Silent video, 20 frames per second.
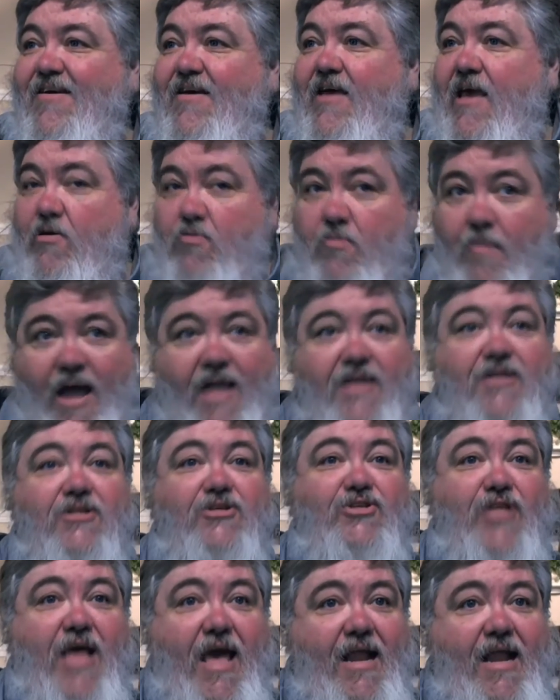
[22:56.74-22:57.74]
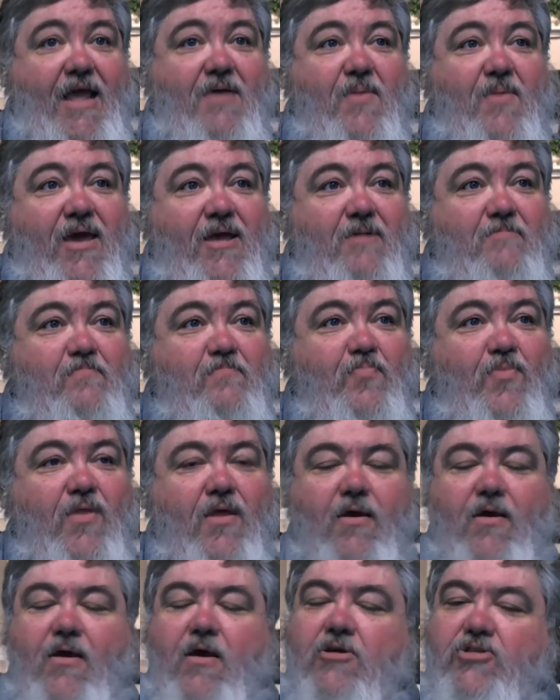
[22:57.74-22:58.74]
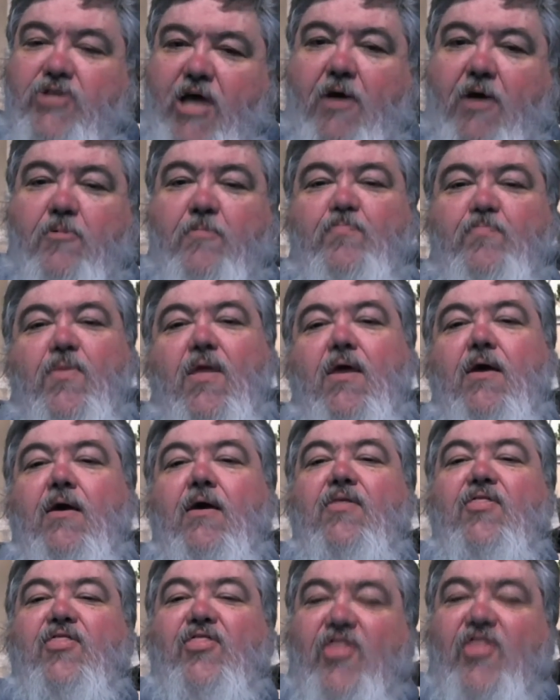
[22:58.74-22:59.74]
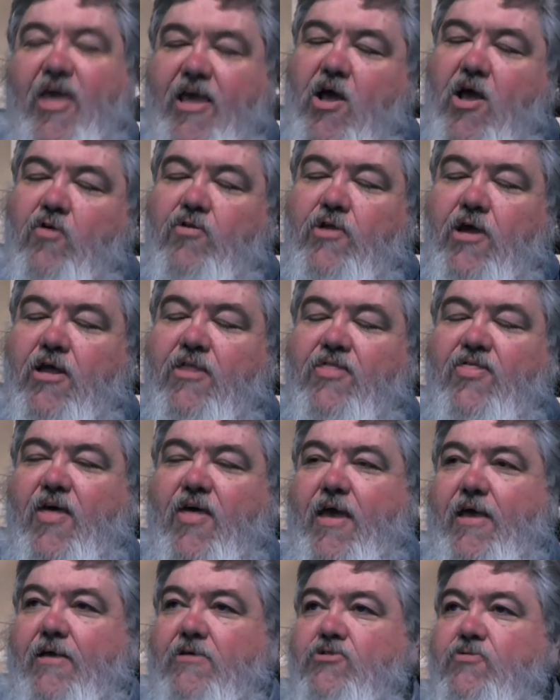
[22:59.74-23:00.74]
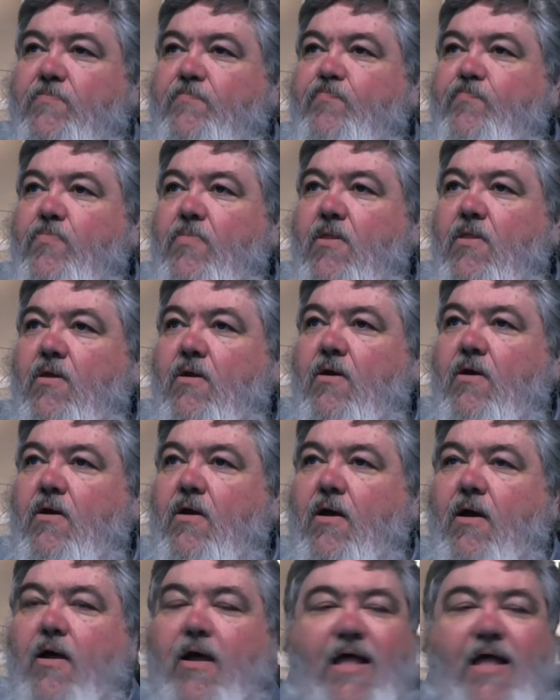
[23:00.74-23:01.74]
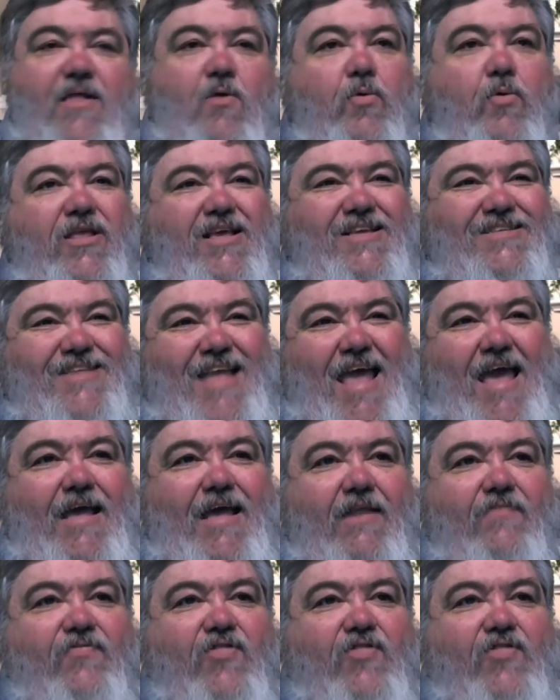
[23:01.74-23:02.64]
He reminded us that. Amen. So, think on the good things. And then when these negative